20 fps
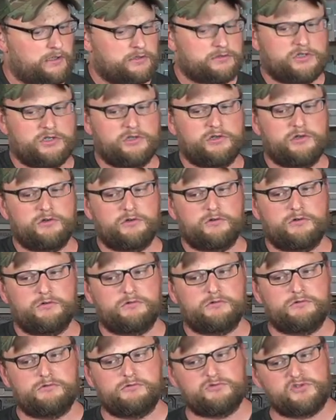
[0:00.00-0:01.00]

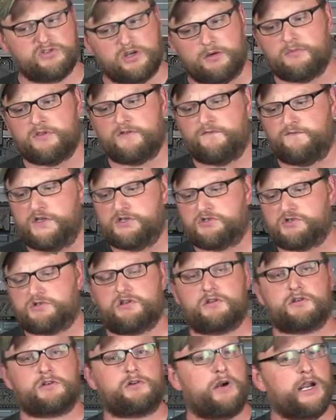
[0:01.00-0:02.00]
to some of the features
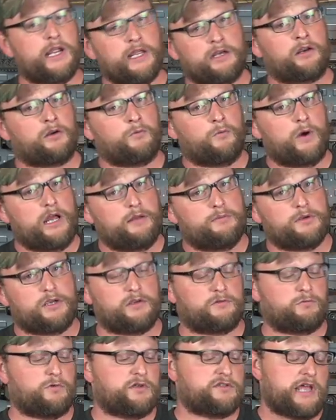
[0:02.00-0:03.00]
of the Garand in a way,
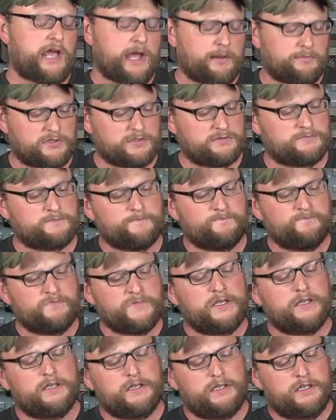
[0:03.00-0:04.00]
because what's happening
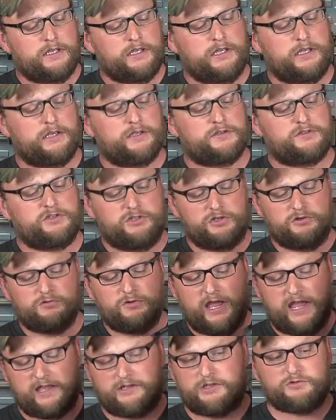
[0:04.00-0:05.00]
is
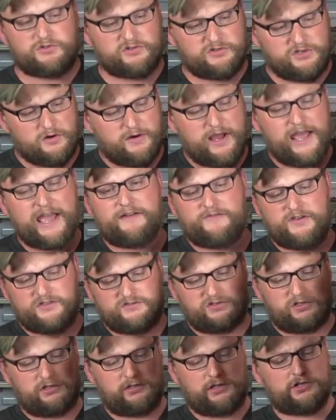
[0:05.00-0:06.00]
you still have a
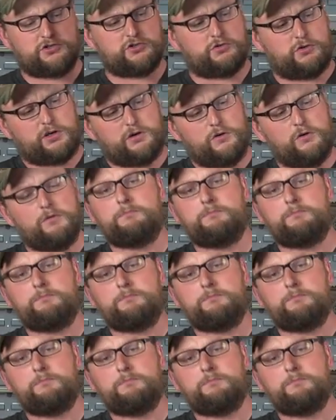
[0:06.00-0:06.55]
cylindrical